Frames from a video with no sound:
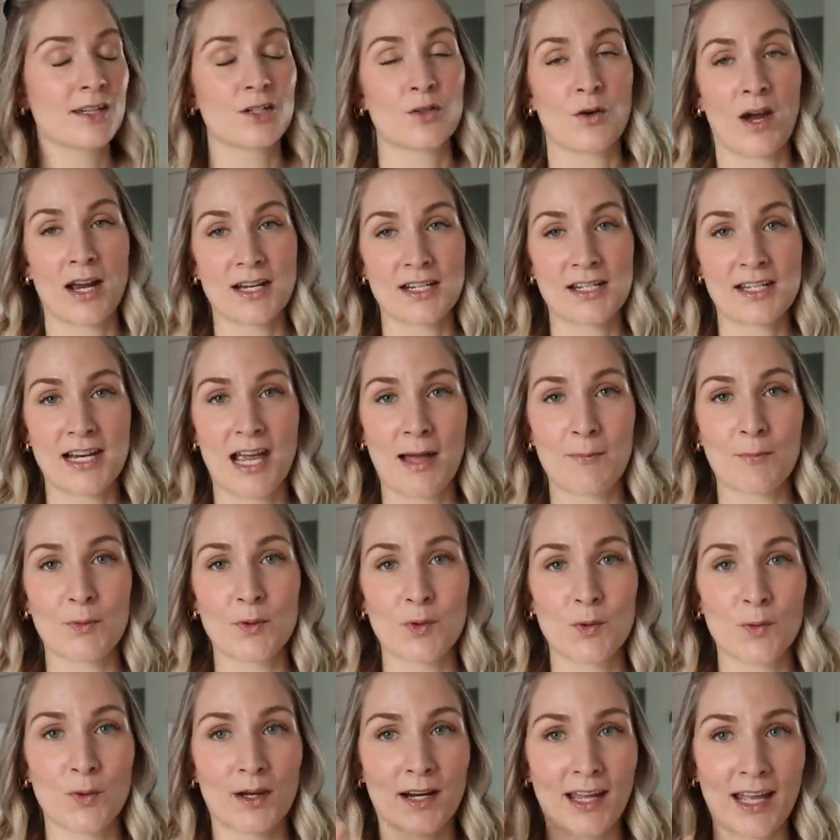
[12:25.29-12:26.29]
dry
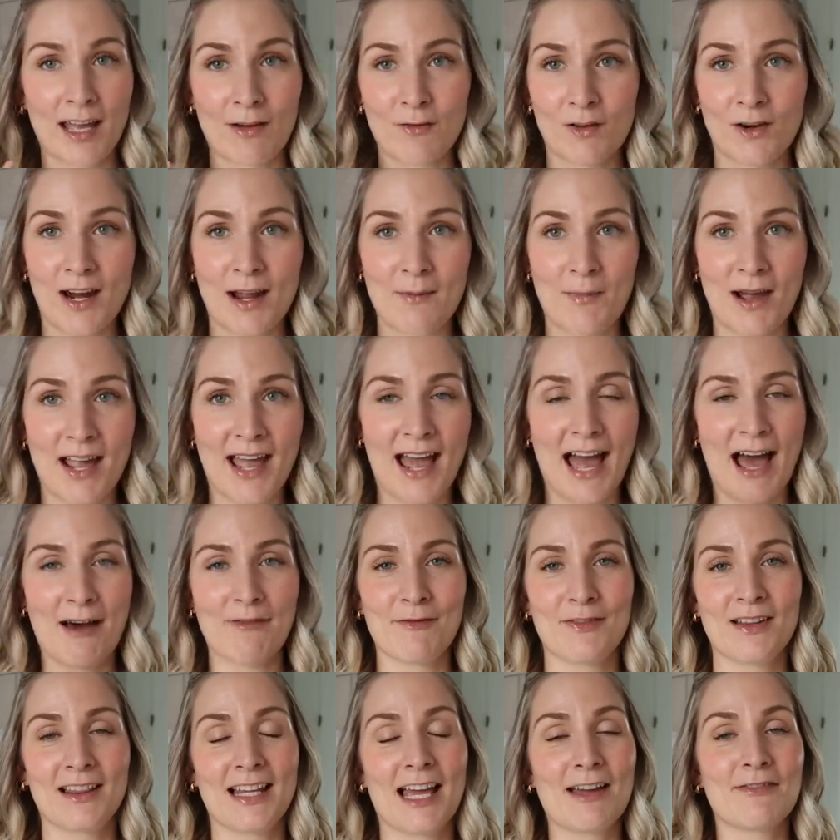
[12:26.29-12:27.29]
shampoo, whatever I might
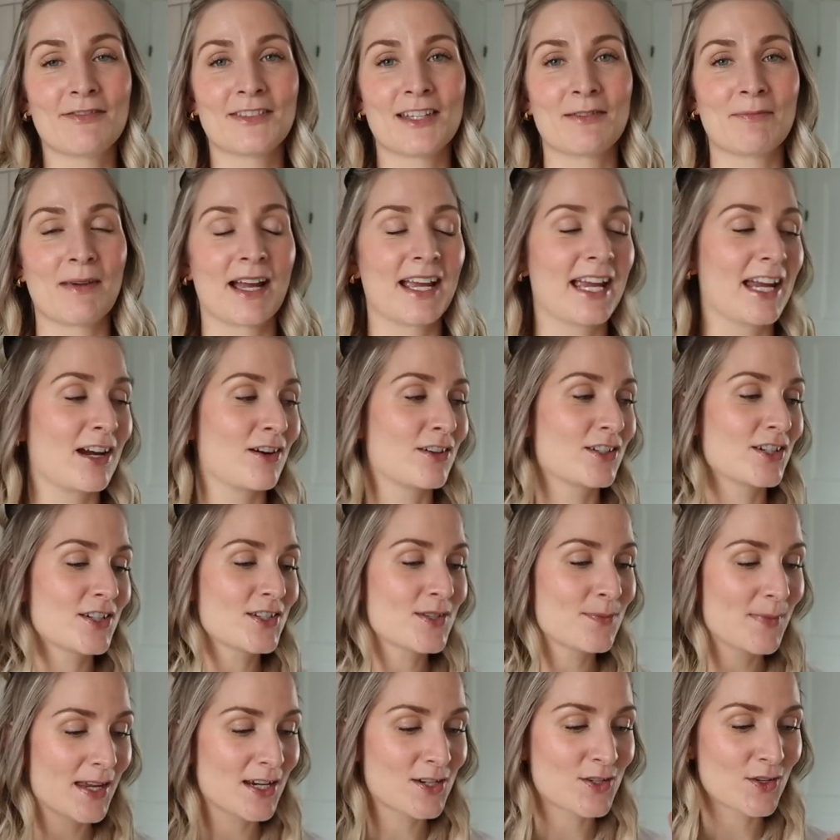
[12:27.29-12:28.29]
have left in my hair,
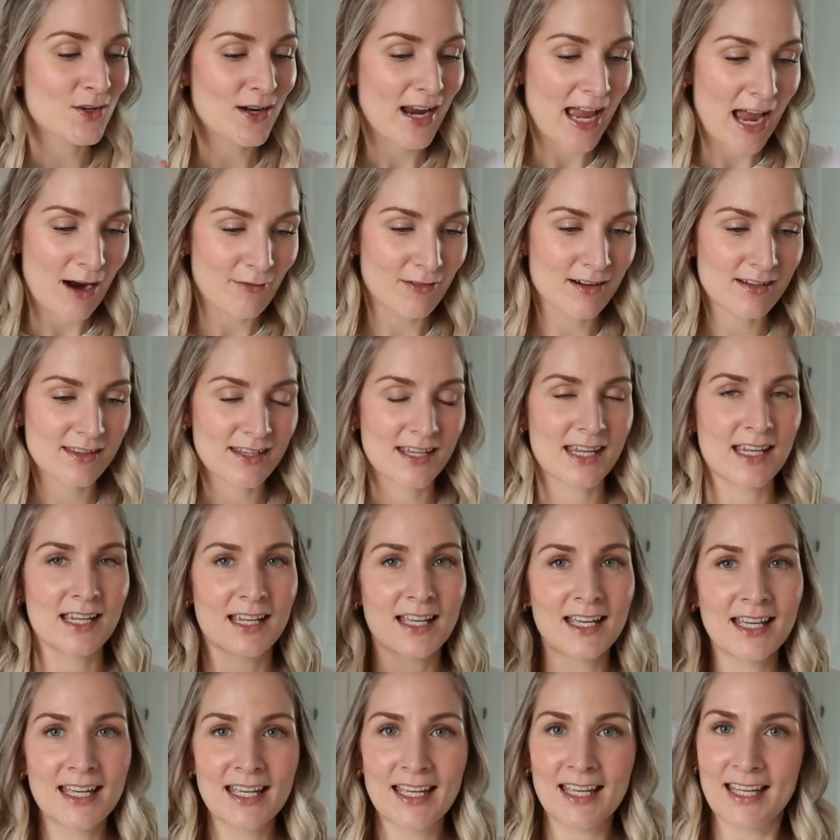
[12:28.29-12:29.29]
just to make sure
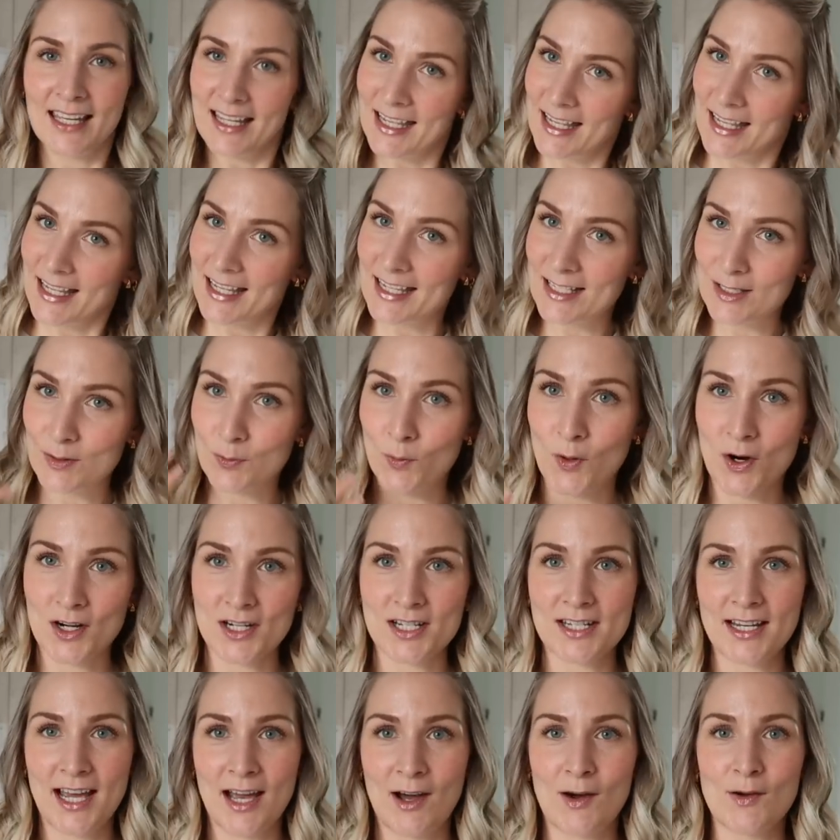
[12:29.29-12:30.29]
everything is
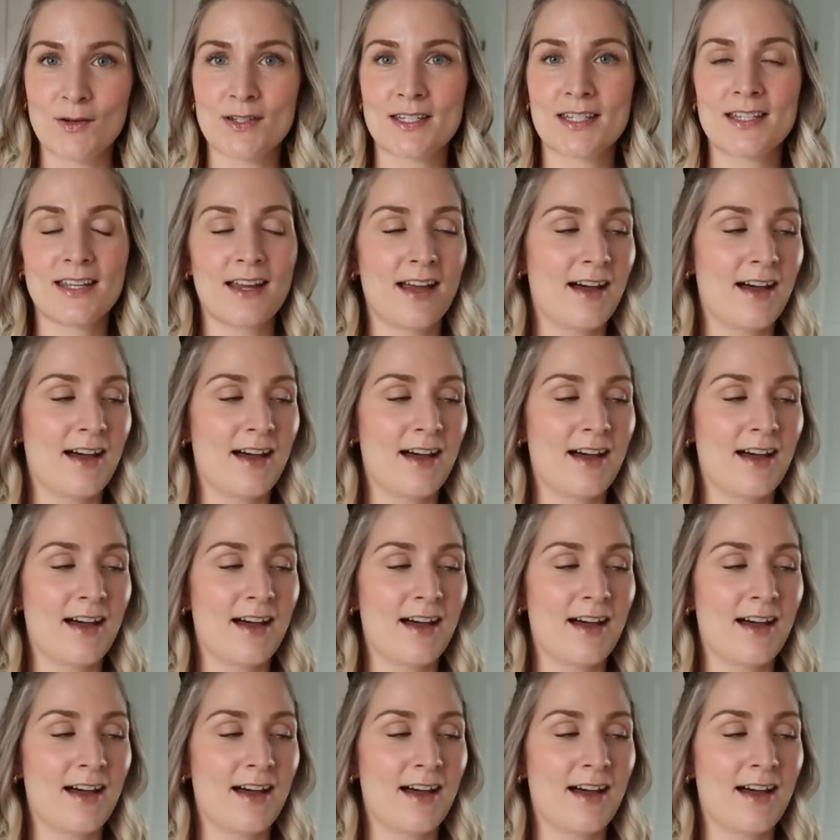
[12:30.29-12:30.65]
washed out